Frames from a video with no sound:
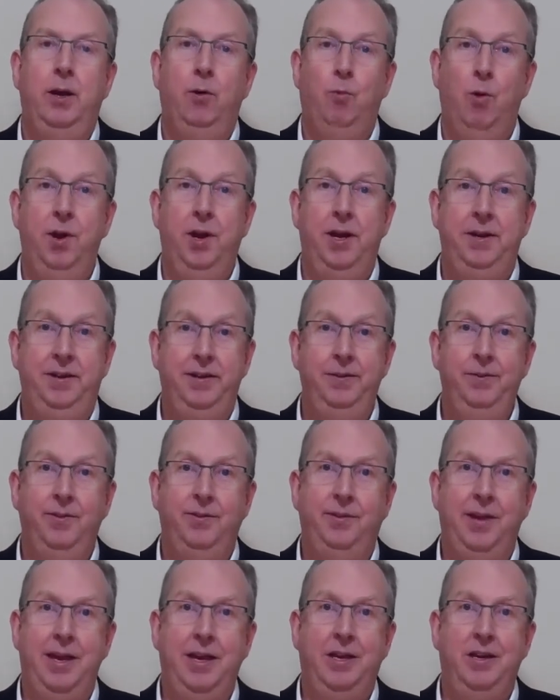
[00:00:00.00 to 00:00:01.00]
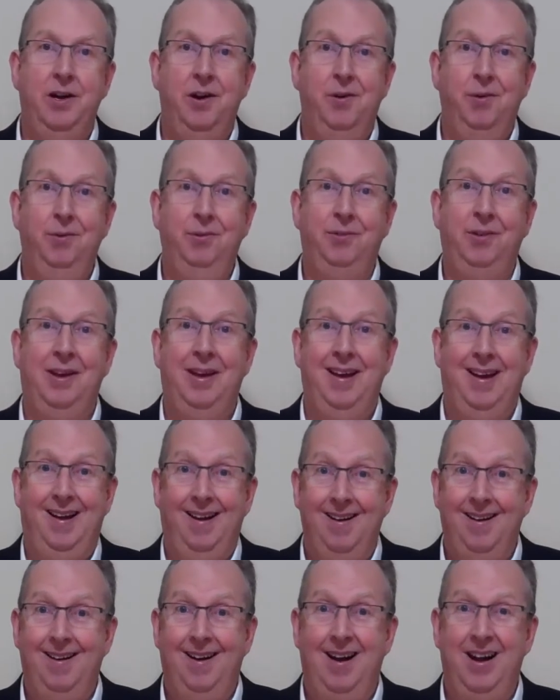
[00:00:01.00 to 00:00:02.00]
When I don't set goals,
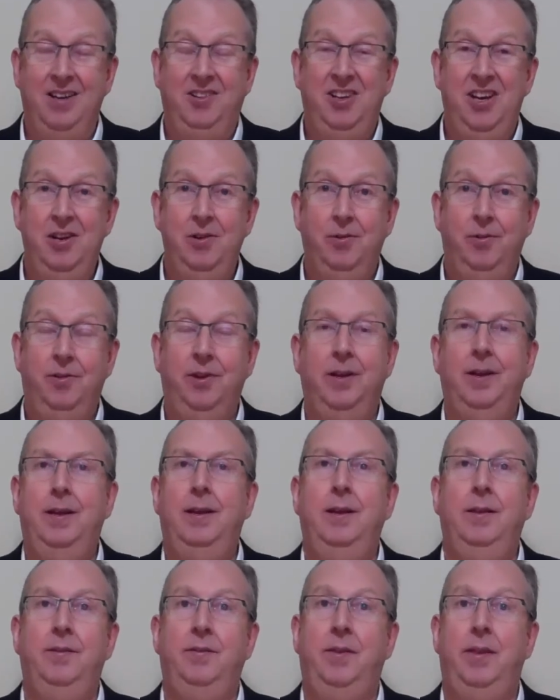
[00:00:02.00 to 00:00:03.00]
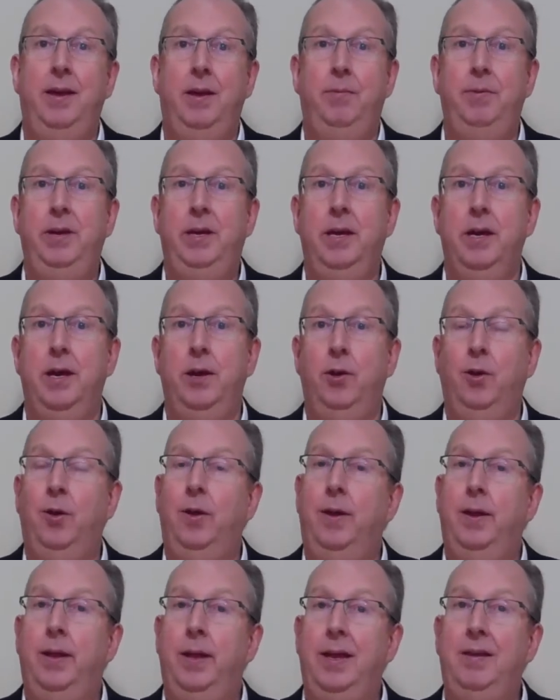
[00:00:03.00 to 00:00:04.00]
I don't. So there we go.
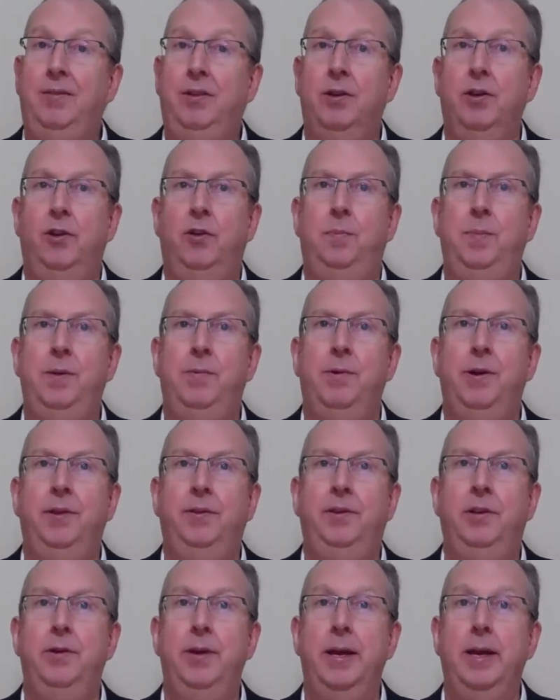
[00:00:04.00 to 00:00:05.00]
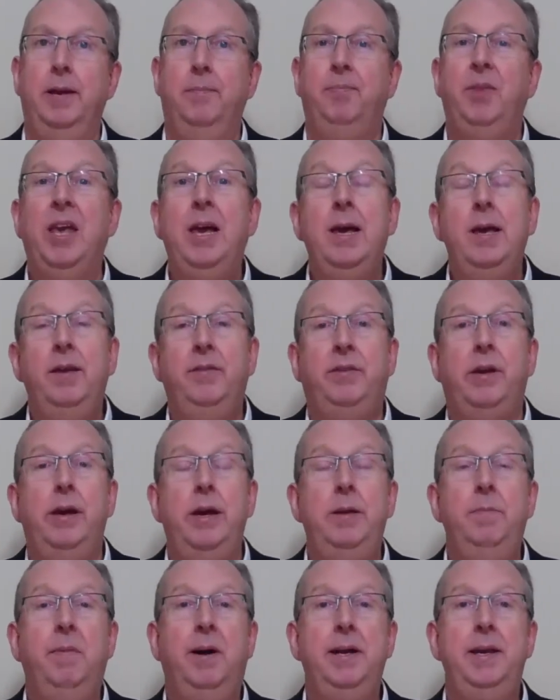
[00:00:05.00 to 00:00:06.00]
It's got to be worth doing. So
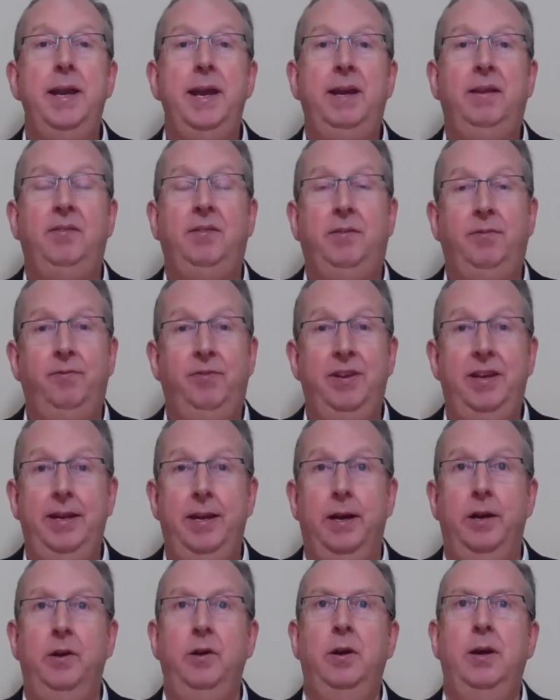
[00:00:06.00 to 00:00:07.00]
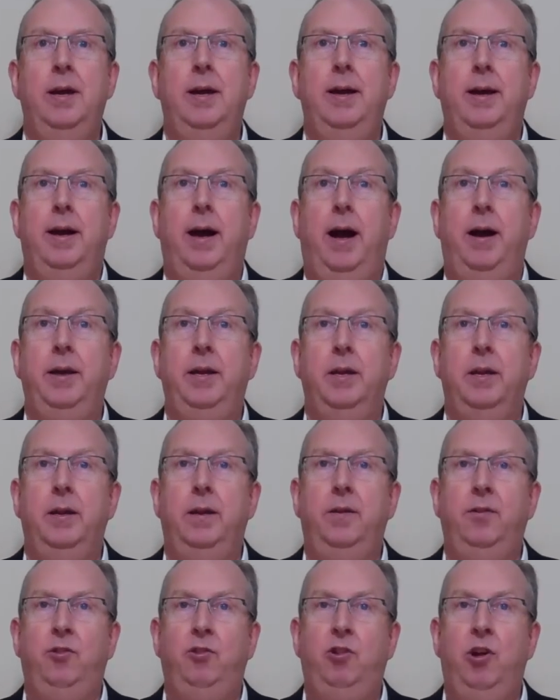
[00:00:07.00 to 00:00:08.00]
in my next video, I'm going
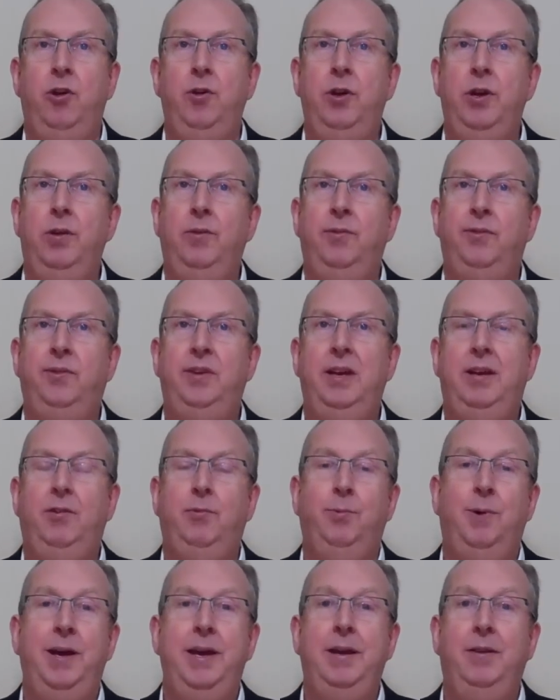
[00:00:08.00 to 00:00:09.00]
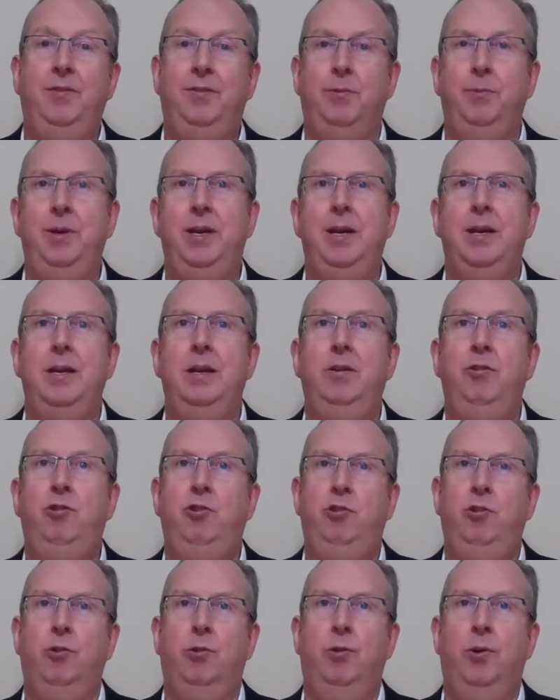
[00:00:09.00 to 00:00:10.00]
to show you six ways that we can
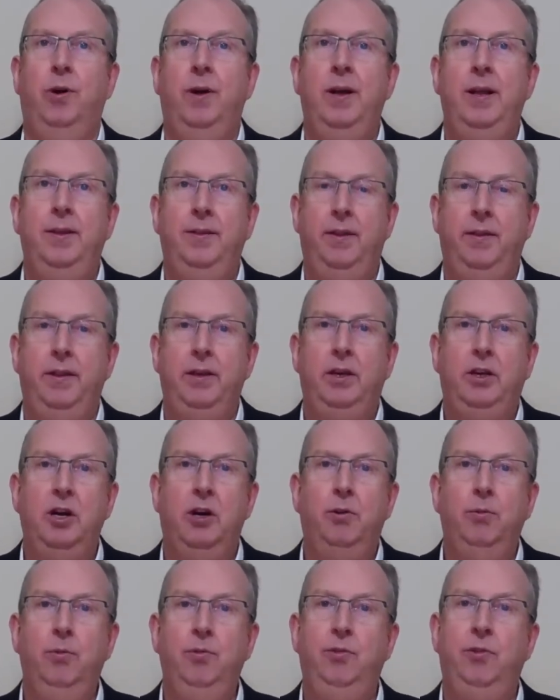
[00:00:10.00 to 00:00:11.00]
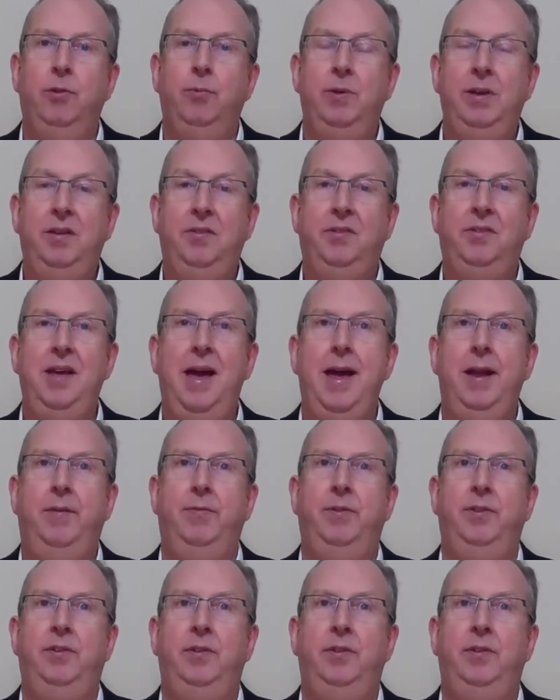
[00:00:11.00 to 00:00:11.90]
ensure that the goals that we set for